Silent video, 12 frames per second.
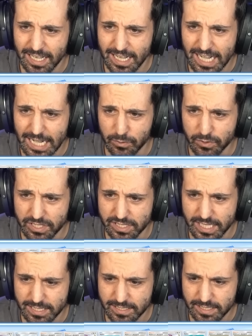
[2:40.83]
I was
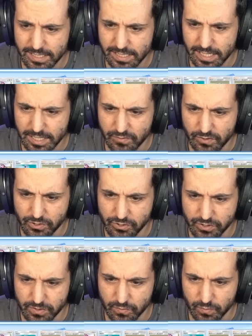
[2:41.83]
testing a
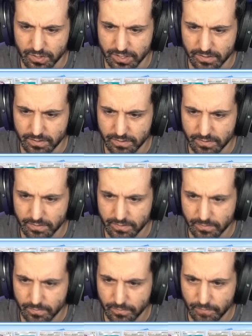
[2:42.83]
version with
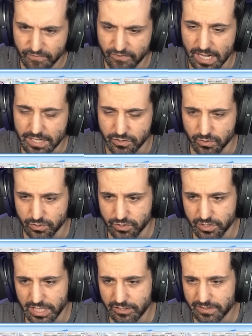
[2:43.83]
fossils
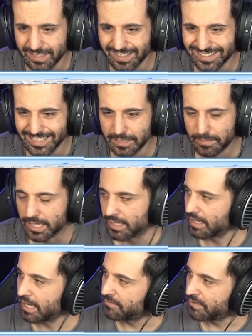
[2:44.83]
to guarantee the lead, but
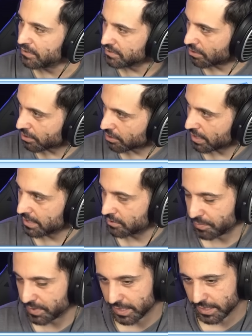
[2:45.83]
I found Darkrai to
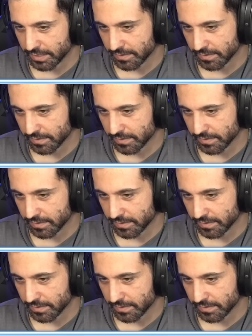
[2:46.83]
be